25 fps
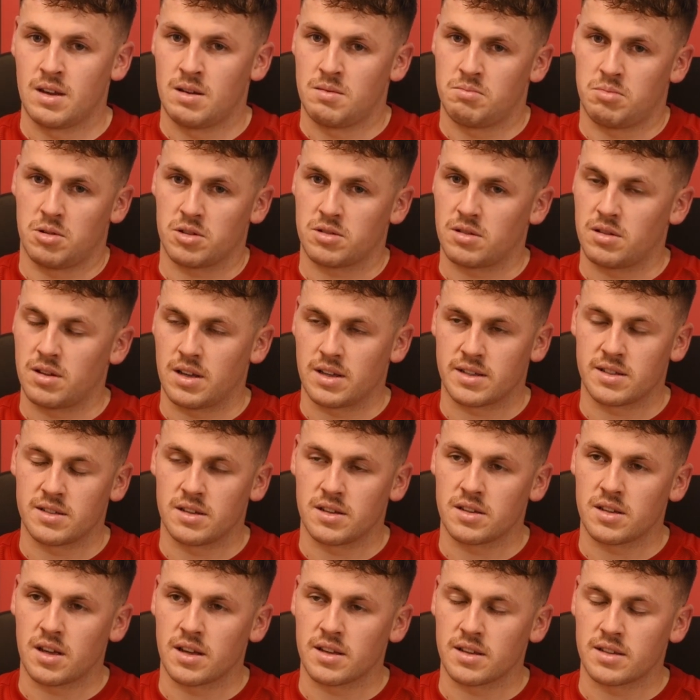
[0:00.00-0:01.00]
but listen,
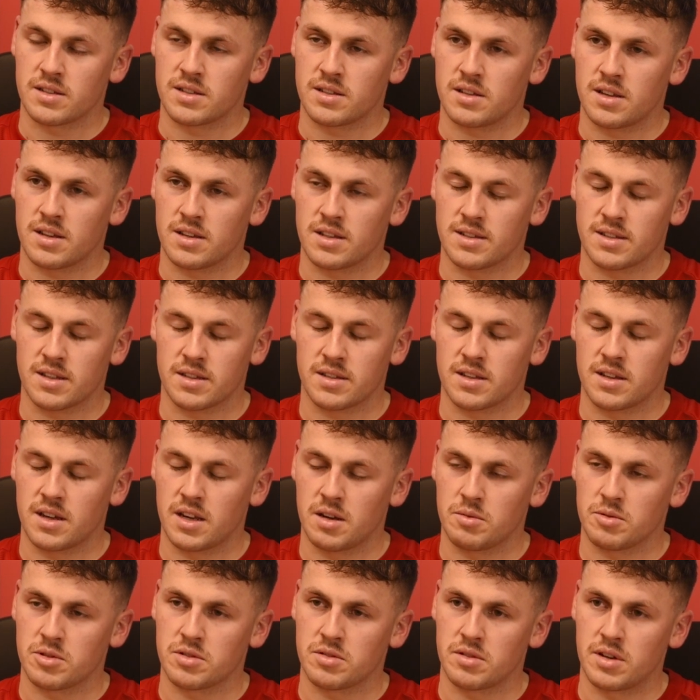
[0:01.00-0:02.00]
as I said, it
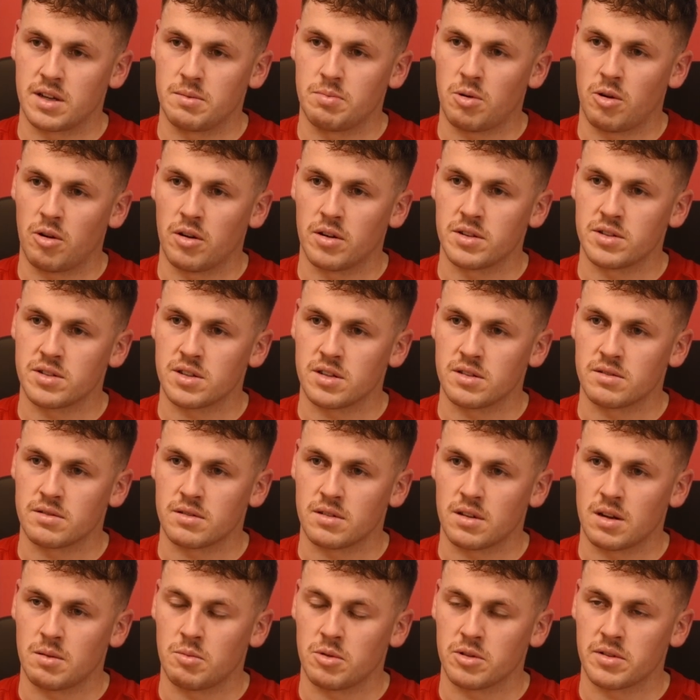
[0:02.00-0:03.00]
was 3 points and
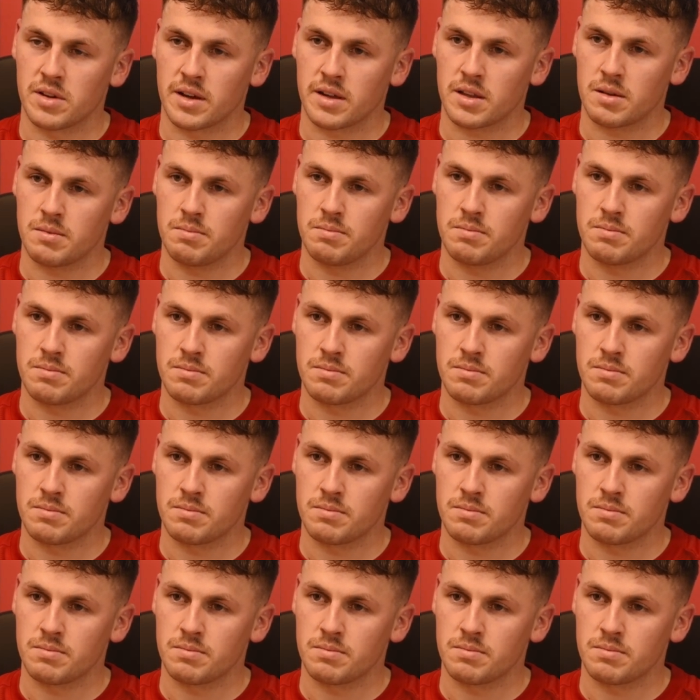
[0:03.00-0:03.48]
we'll take them.